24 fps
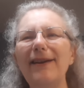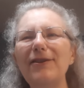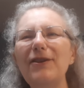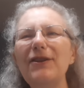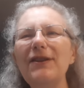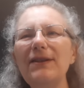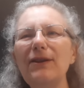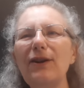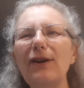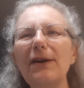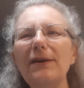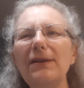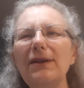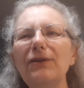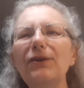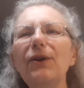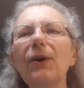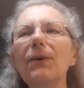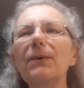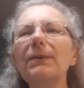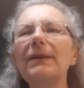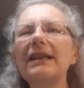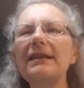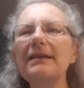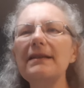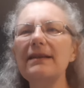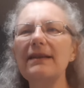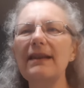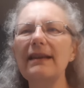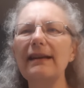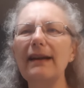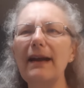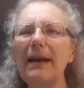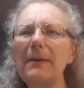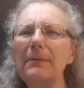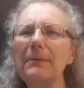just got a notice
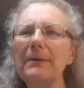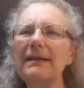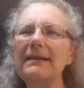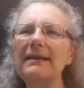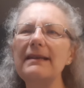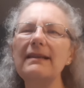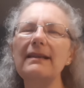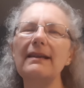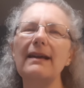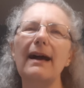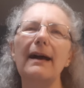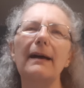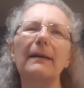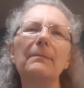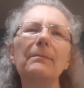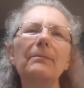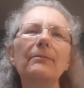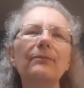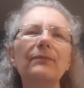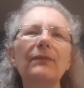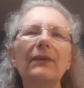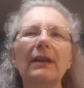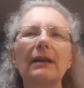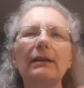that I was um,